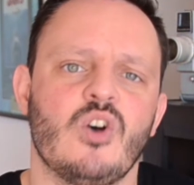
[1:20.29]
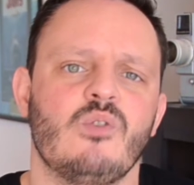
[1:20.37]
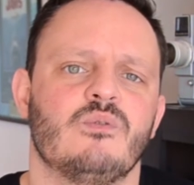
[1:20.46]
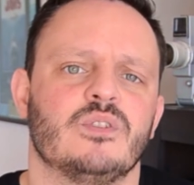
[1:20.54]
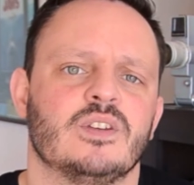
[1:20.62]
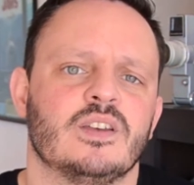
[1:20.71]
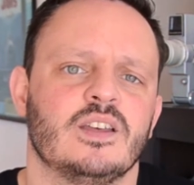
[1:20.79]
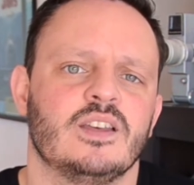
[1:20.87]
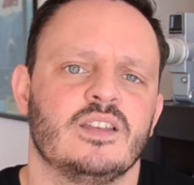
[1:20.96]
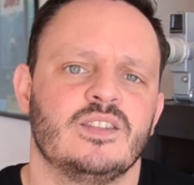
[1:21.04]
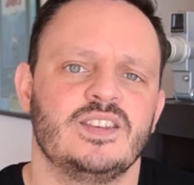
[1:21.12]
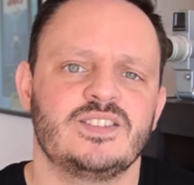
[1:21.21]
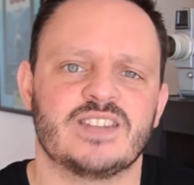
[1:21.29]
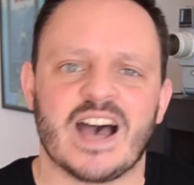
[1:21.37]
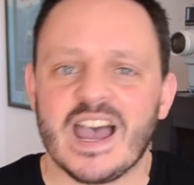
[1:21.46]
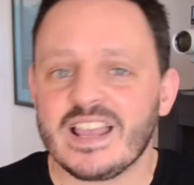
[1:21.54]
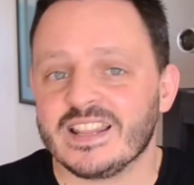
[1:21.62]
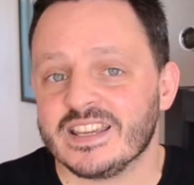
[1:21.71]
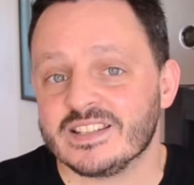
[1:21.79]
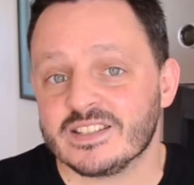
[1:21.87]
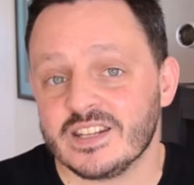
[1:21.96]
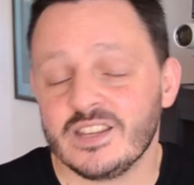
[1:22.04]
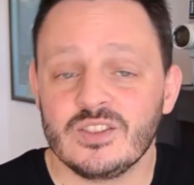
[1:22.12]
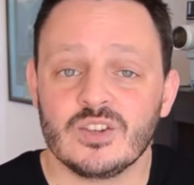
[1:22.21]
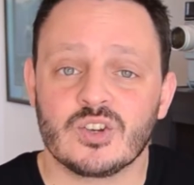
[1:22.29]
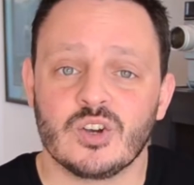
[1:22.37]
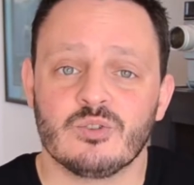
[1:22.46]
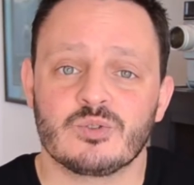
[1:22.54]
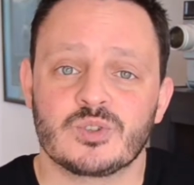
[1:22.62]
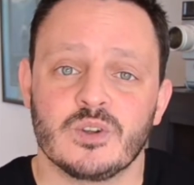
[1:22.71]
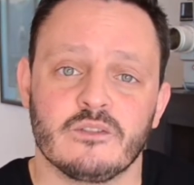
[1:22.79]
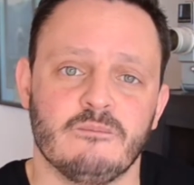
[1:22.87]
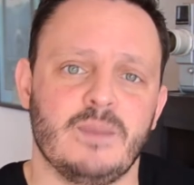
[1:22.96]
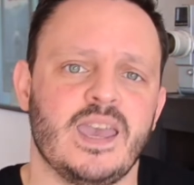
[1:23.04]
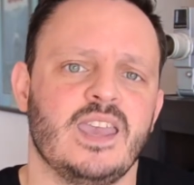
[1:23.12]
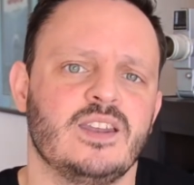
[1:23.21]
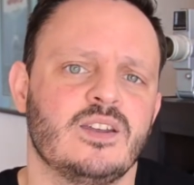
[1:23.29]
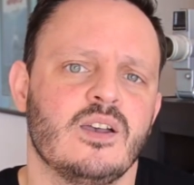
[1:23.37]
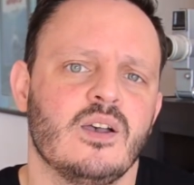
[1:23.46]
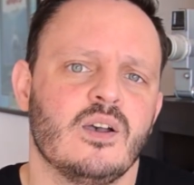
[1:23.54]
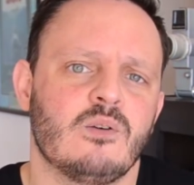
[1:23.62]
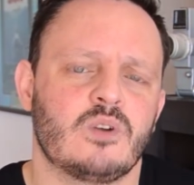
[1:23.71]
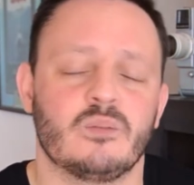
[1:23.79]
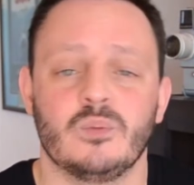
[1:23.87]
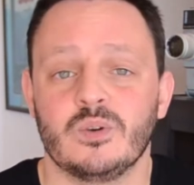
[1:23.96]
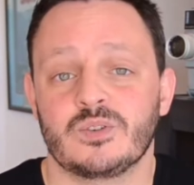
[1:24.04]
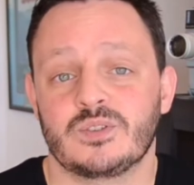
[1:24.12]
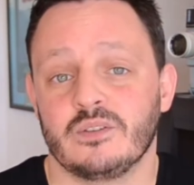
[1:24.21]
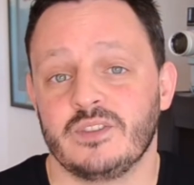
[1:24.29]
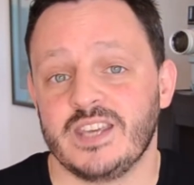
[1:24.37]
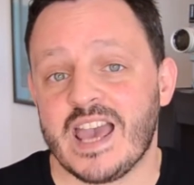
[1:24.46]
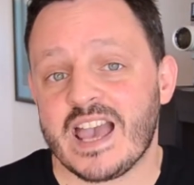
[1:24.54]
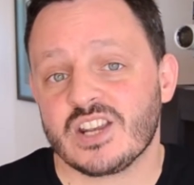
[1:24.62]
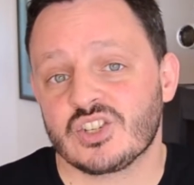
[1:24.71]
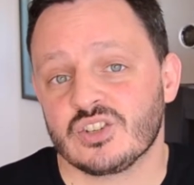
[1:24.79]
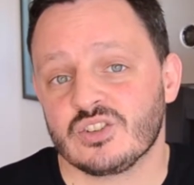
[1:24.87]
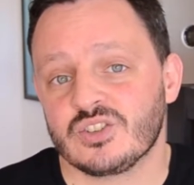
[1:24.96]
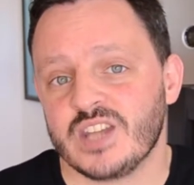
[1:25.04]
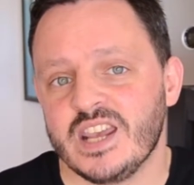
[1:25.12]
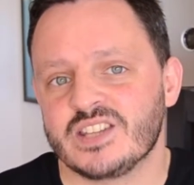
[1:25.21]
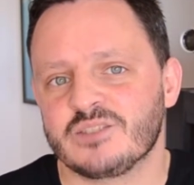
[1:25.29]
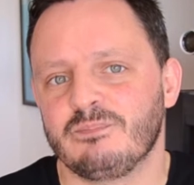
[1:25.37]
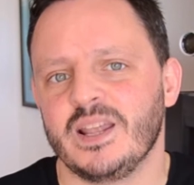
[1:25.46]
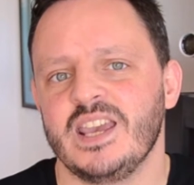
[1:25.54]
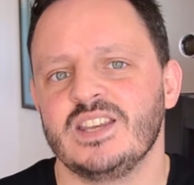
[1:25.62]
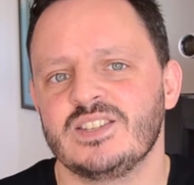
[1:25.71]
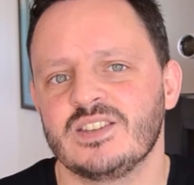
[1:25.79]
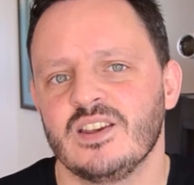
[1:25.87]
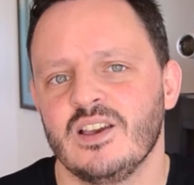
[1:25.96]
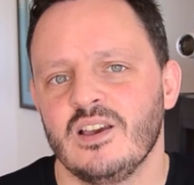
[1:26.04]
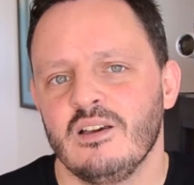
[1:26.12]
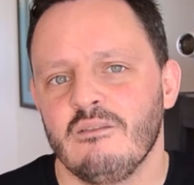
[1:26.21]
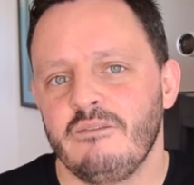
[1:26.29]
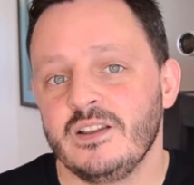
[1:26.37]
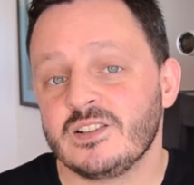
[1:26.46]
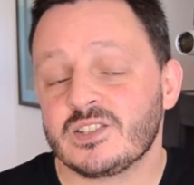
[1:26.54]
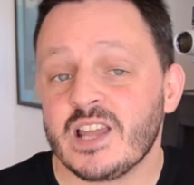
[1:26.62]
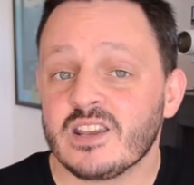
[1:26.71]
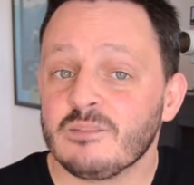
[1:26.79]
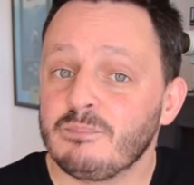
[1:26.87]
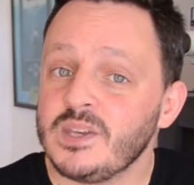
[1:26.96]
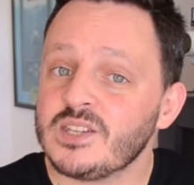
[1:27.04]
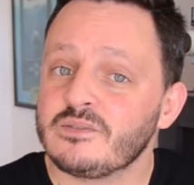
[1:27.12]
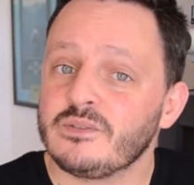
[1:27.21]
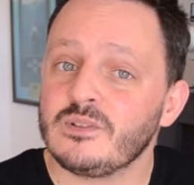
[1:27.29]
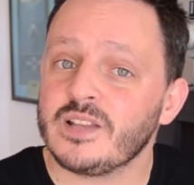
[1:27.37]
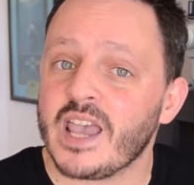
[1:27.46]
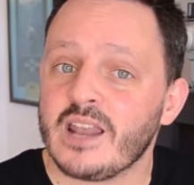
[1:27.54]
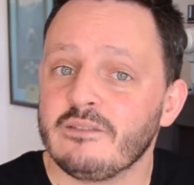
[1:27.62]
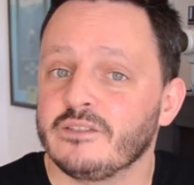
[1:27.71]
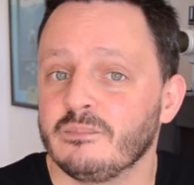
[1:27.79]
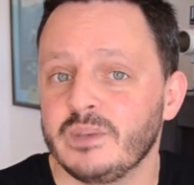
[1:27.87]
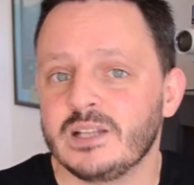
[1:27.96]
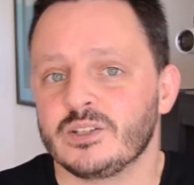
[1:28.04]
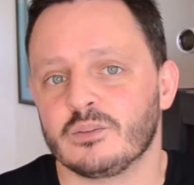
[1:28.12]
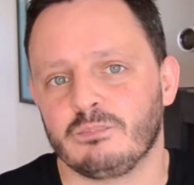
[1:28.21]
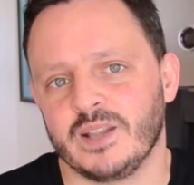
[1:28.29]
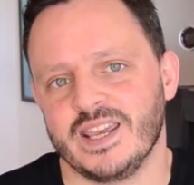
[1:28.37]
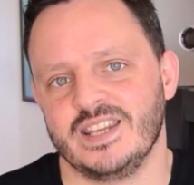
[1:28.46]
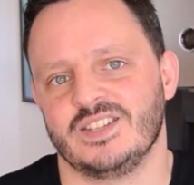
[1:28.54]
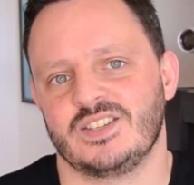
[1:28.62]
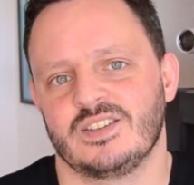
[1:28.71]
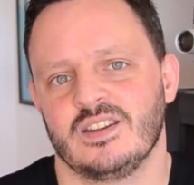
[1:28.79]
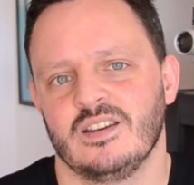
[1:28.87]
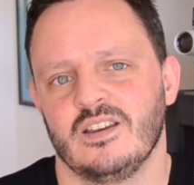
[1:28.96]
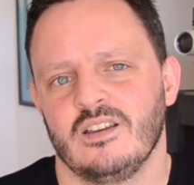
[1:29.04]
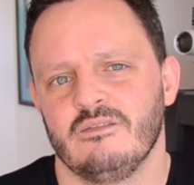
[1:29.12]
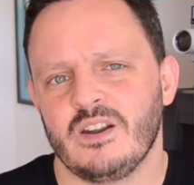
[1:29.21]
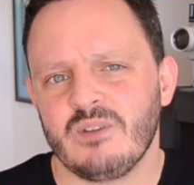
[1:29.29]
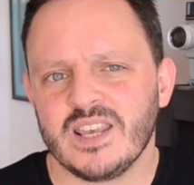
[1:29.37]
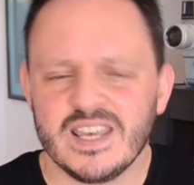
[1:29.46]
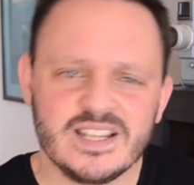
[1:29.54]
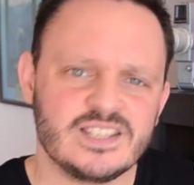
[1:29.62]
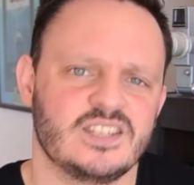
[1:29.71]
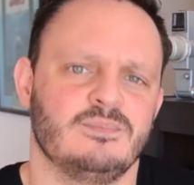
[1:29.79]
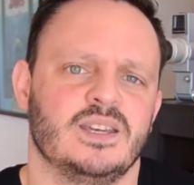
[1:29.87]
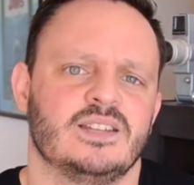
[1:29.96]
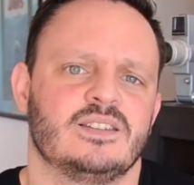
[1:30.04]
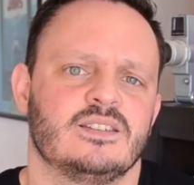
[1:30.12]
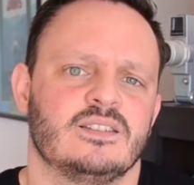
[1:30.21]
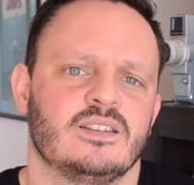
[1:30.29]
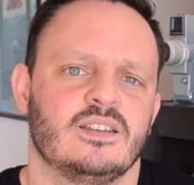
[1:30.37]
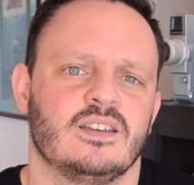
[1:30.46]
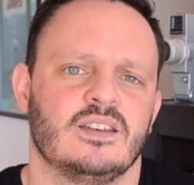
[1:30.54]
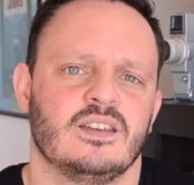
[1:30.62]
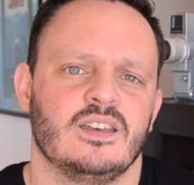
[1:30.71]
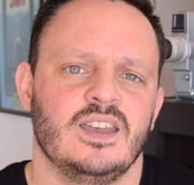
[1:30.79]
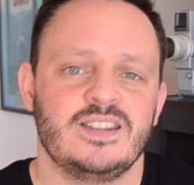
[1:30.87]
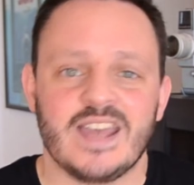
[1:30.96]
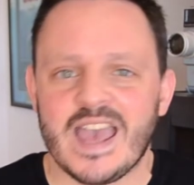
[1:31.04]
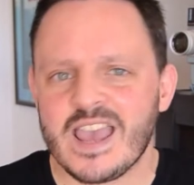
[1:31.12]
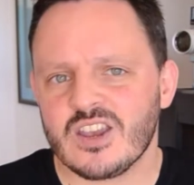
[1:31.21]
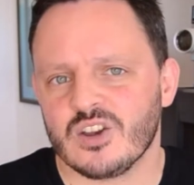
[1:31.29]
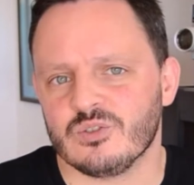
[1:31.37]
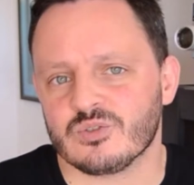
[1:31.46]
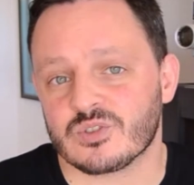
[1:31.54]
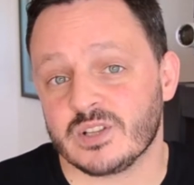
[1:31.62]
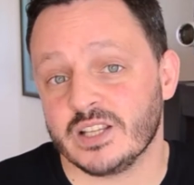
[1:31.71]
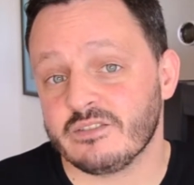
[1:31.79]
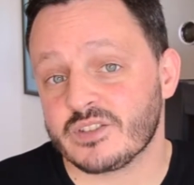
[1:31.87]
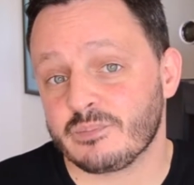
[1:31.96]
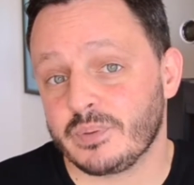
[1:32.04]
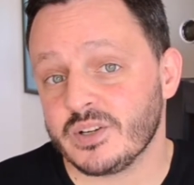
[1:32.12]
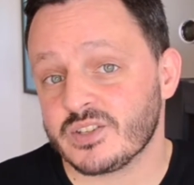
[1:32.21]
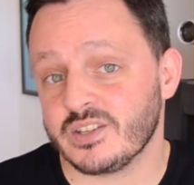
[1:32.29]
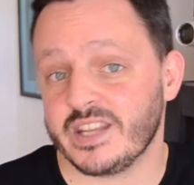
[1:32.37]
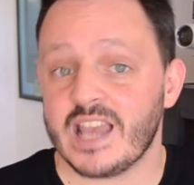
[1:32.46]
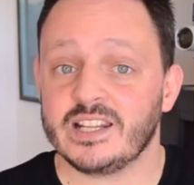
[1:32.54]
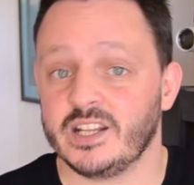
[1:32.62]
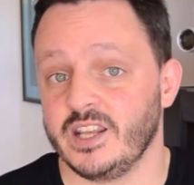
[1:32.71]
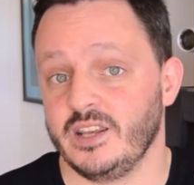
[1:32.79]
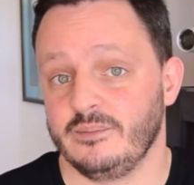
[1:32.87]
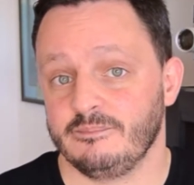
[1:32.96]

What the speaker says: own. This island in the coast of Maine, where most of the action takes place, feels like a peaceful and familiar place, very intimate. It echoes Liv's personality.